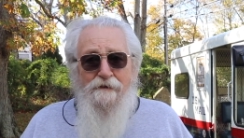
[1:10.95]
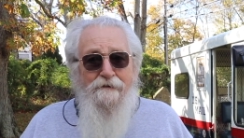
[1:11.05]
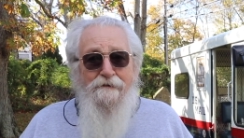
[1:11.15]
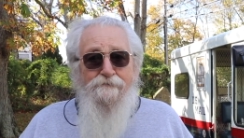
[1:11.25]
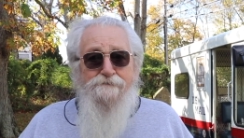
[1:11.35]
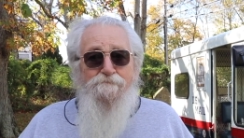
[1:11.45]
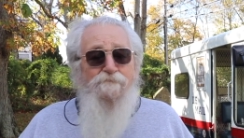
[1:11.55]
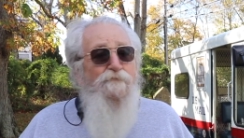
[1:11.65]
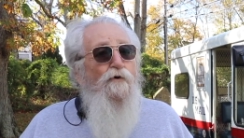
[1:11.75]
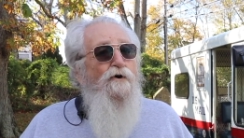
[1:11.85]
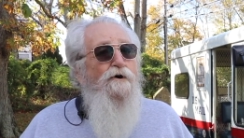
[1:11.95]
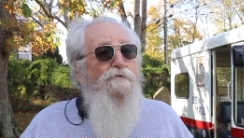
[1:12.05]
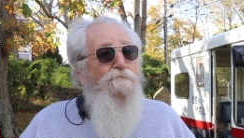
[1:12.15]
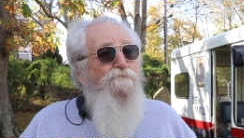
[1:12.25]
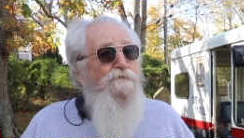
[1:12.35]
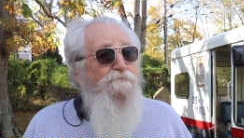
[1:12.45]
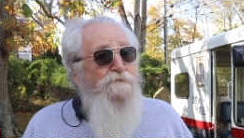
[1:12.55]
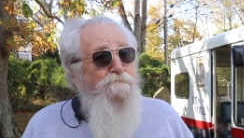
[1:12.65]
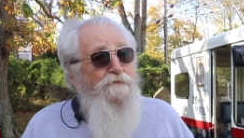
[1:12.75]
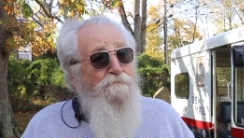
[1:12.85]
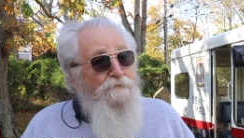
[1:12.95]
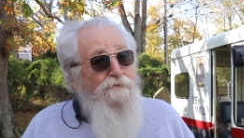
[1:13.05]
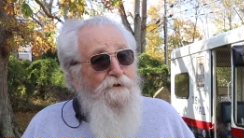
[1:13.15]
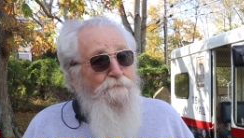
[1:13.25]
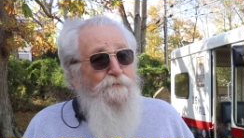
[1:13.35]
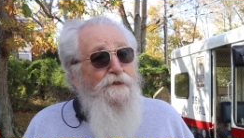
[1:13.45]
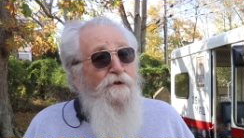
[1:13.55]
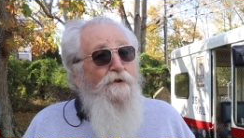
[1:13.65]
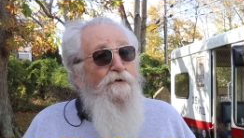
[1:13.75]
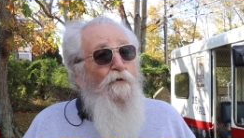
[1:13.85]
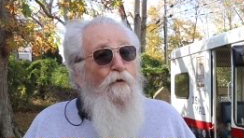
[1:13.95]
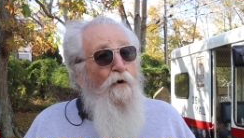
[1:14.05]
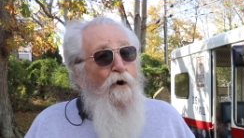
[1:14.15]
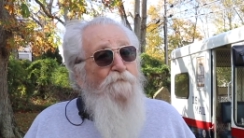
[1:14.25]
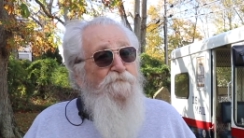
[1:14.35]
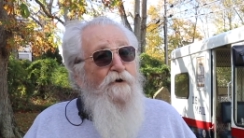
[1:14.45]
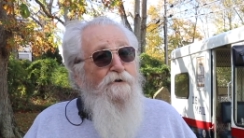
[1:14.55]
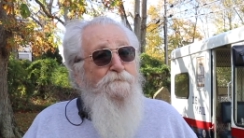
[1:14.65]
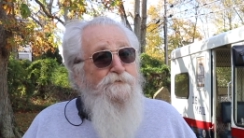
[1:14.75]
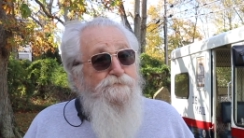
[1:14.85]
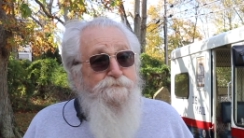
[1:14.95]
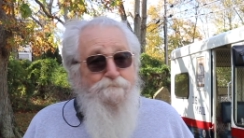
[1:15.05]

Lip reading: and there was 450 people there, all farmers.